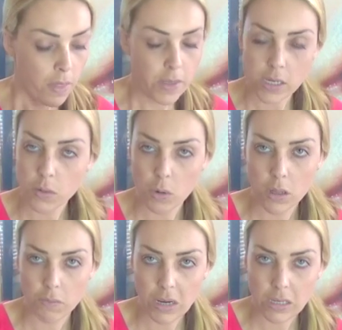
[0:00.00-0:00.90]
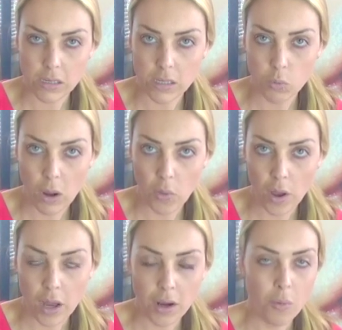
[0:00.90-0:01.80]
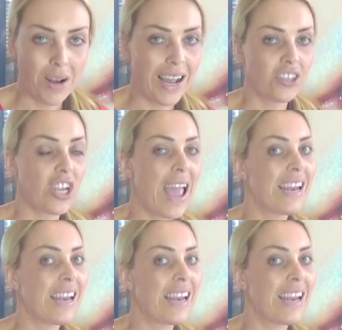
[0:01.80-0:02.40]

This is one of the reasons as well that I don't lash